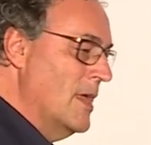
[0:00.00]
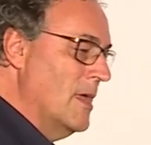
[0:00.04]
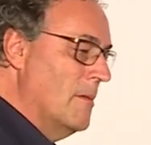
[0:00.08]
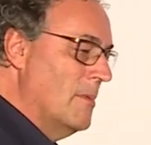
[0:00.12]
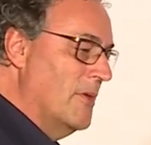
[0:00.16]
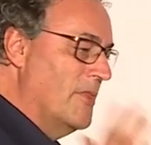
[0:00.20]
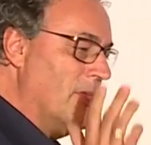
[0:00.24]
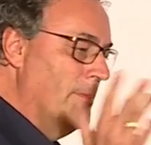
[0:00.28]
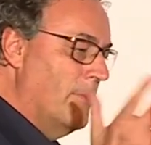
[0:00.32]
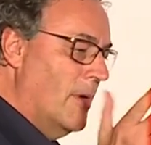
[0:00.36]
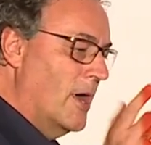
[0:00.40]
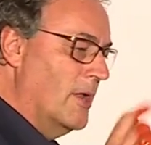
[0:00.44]

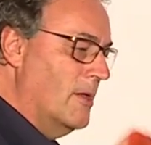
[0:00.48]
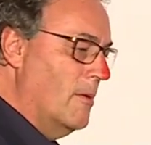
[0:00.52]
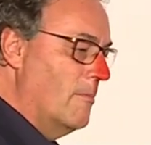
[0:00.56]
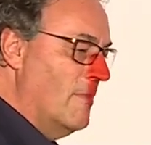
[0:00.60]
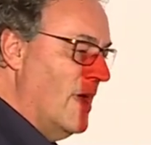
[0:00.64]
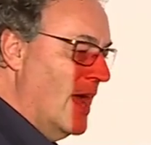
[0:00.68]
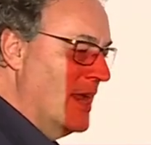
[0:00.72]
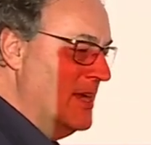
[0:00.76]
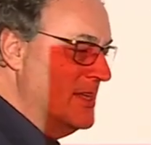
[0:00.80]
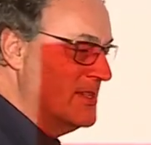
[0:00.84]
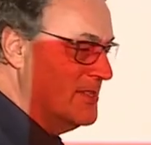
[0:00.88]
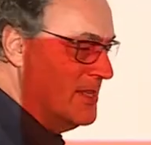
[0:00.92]
But the bottom
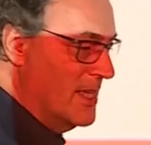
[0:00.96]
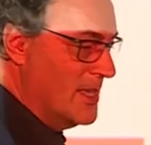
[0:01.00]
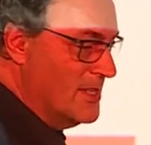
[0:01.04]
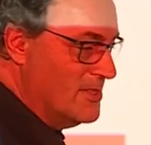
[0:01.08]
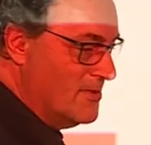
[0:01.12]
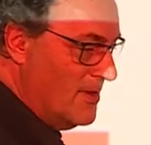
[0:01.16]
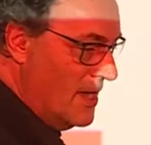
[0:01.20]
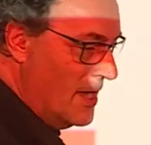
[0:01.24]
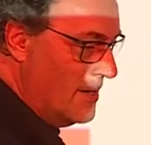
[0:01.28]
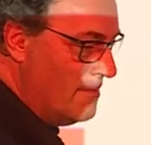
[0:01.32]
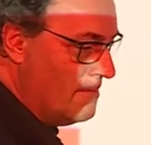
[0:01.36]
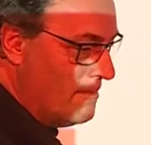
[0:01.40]
line is this,
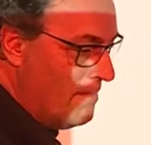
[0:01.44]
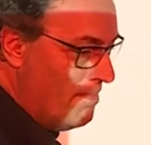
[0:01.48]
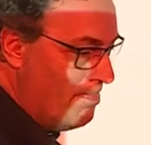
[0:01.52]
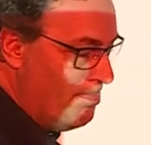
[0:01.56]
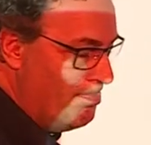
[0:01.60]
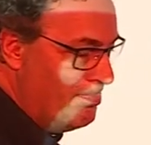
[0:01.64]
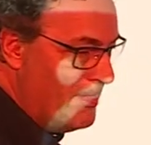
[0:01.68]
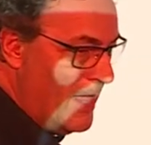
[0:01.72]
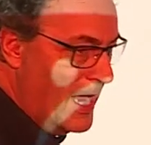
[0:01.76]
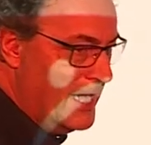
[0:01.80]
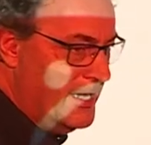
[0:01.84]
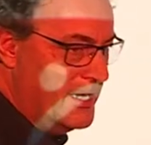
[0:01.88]
right?
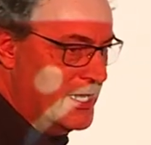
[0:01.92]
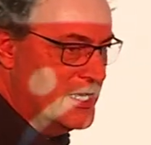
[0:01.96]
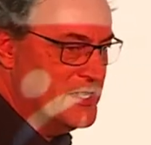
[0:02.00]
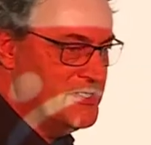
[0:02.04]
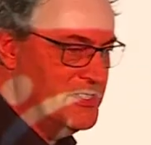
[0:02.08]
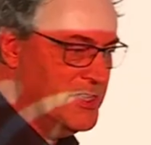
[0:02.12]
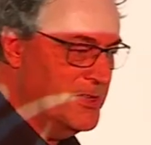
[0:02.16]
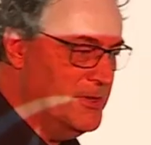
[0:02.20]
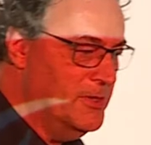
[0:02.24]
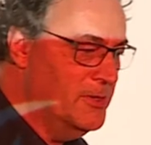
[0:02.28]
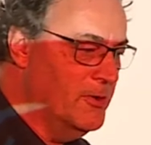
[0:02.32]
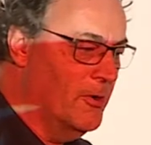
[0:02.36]
Data is
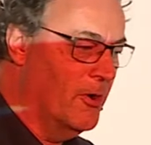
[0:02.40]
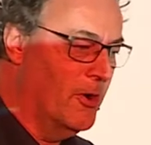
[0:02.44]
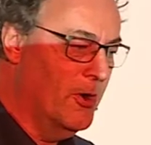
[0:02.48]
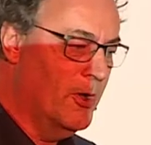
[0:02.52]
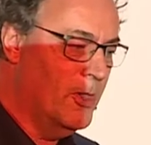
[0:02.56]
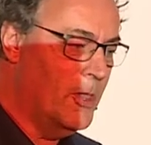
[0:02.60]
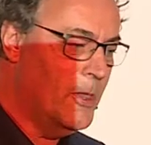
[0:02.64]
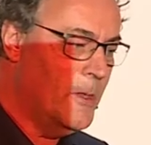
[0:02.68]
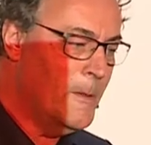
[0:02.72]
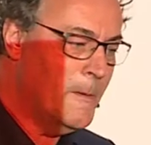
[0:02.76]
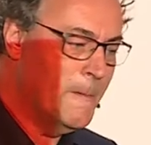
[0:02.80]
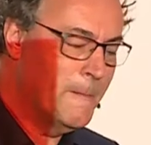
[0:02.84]
the new
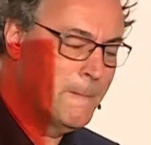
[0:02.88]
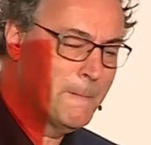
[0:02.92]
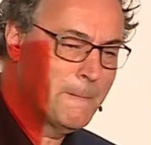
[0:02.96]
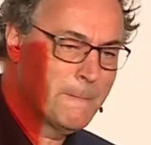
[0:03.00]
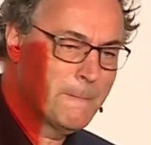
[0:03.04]
oil